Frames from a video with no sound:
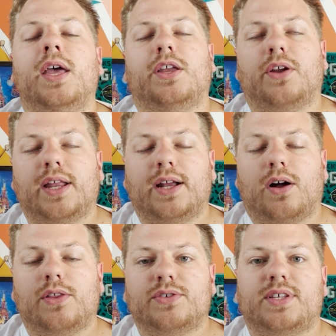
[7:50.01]
You're getting
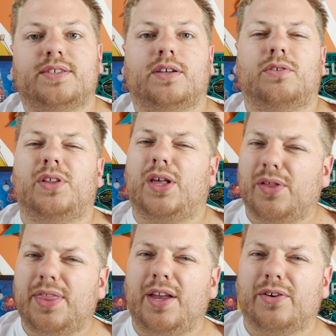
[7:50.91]
all those things included. The
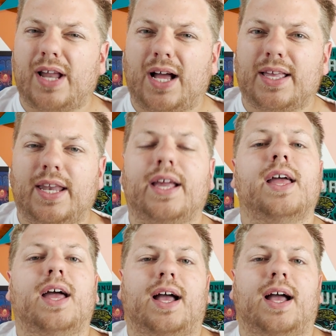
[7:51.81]
only thing you're not getting,